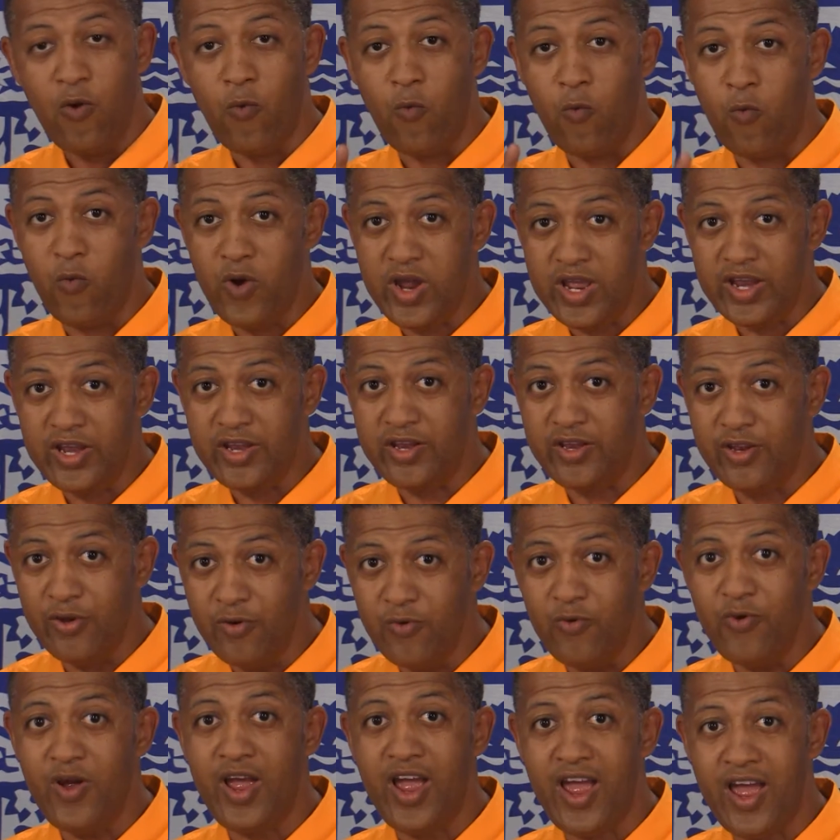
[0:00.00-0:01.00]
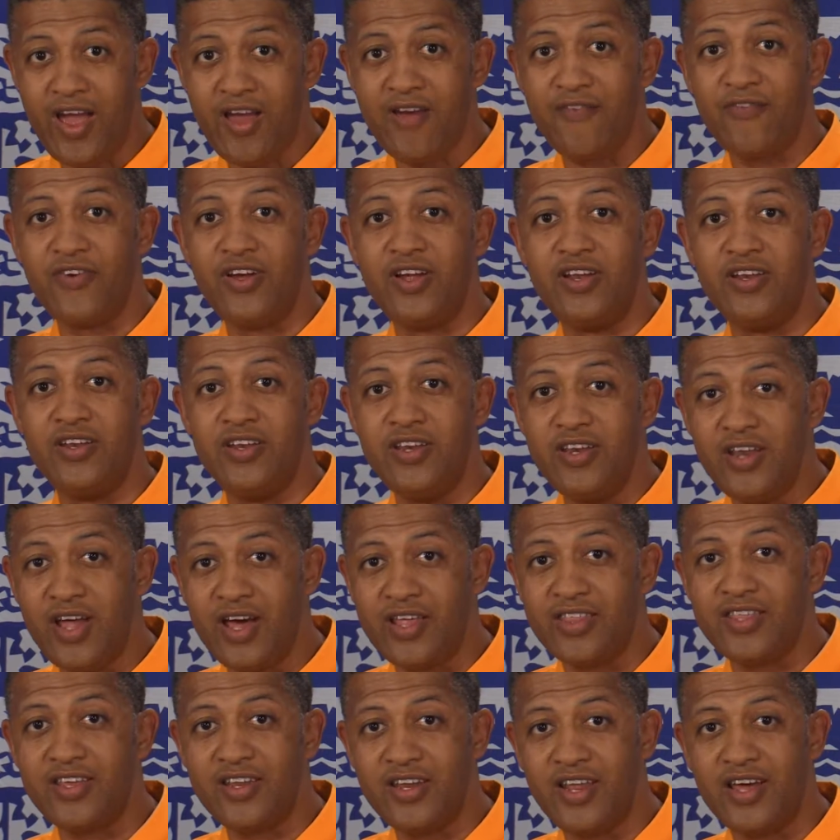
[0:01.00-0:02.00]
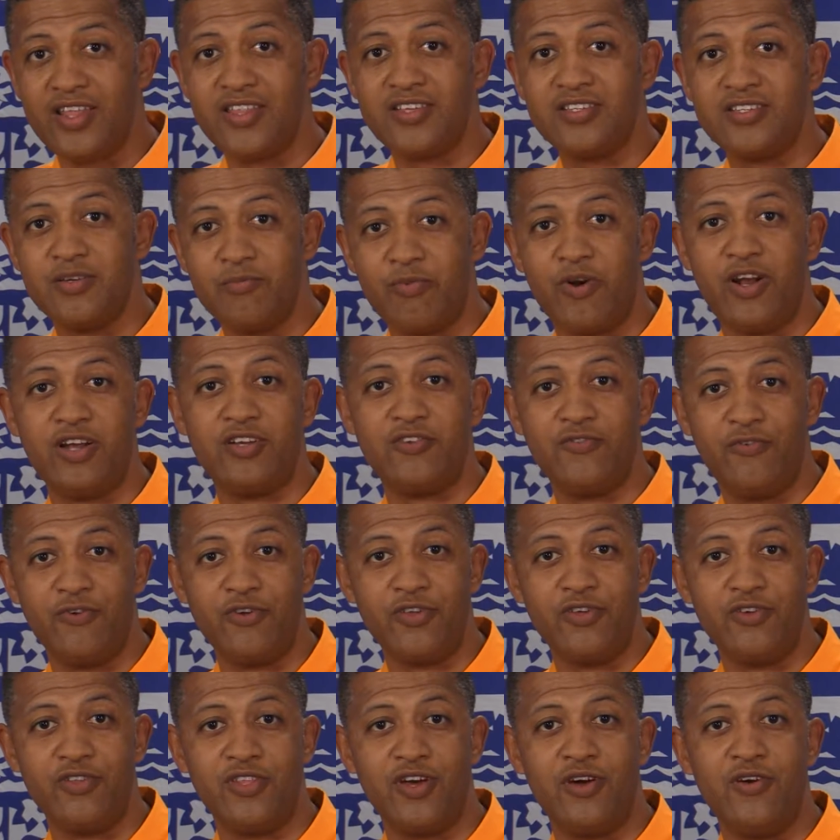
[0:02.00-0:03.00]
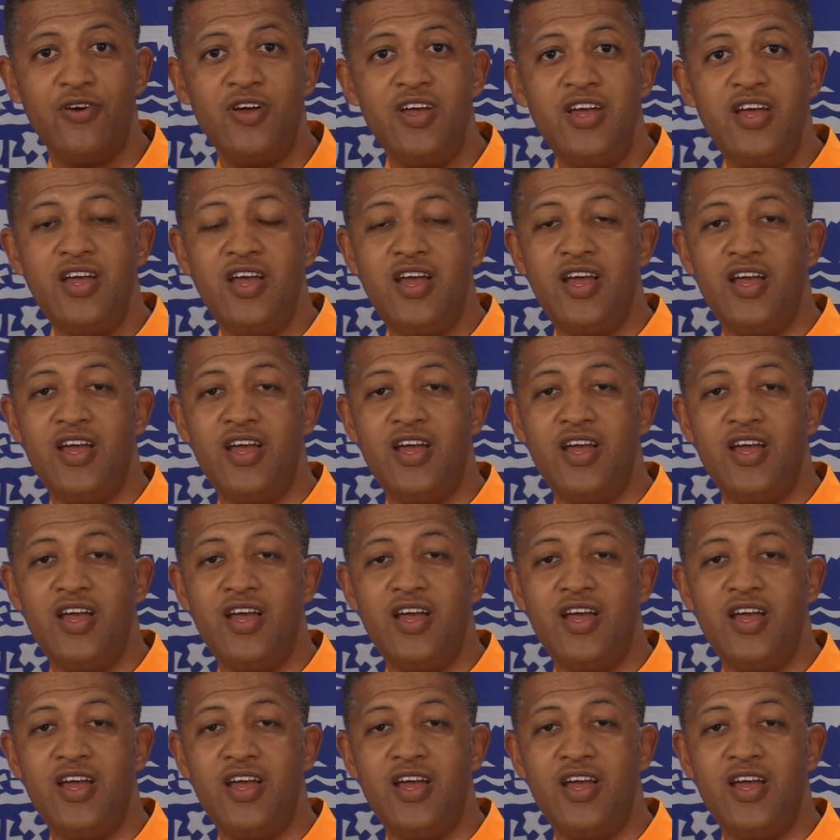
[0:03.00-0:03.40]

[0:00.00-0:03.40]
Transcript: We do have another surprise for you though,